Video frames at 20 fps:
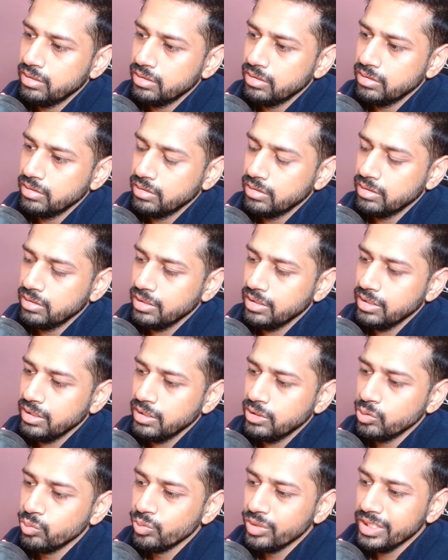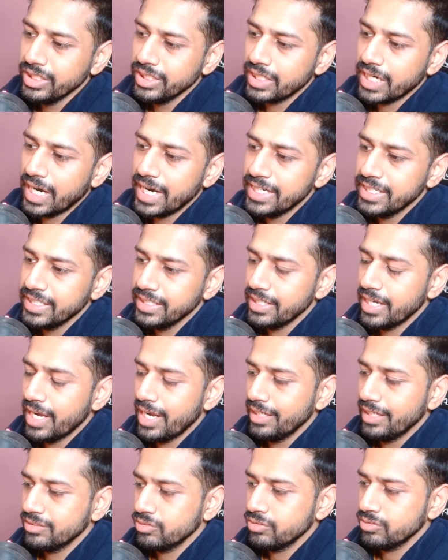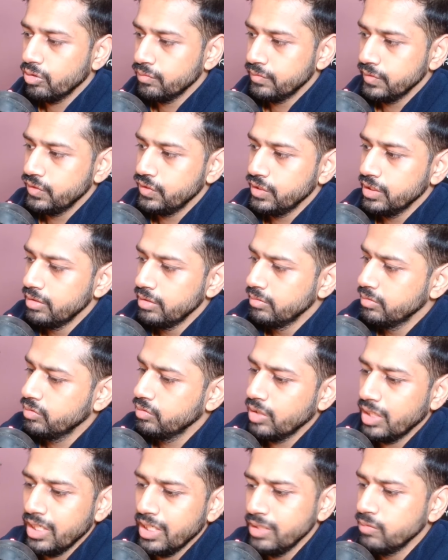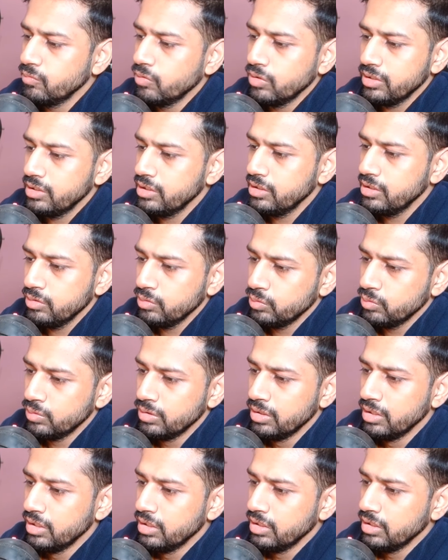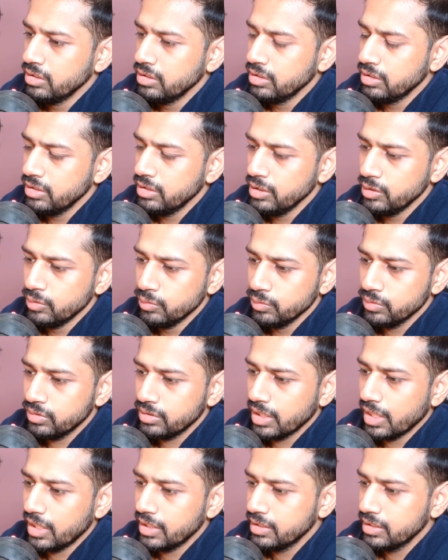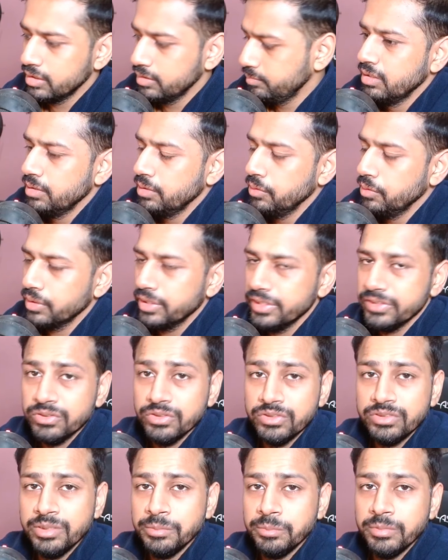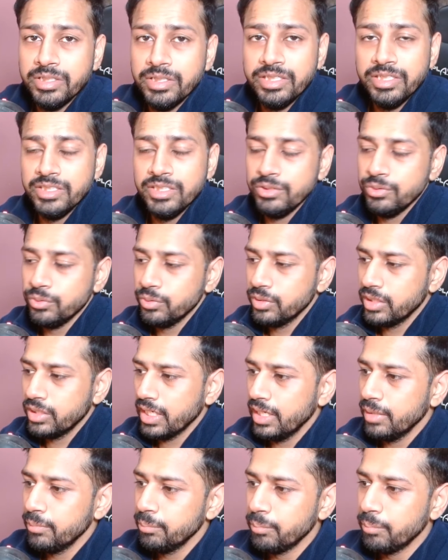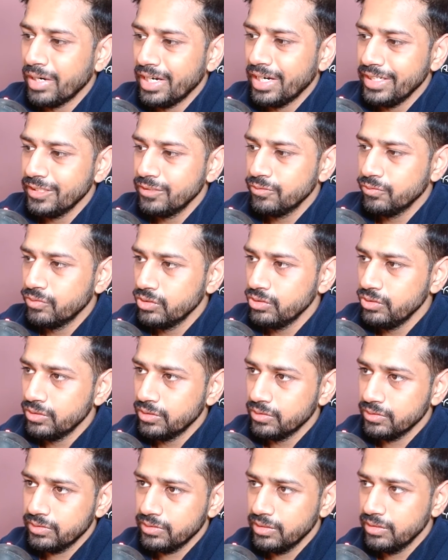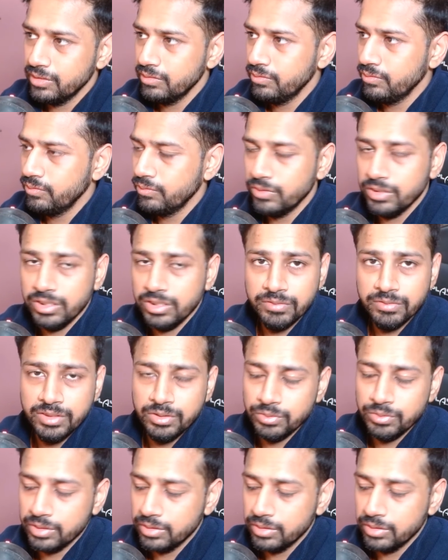the unique ID as official, so I wanted to reuse that. Okay, so similarly you can buy it for yourself, whatever you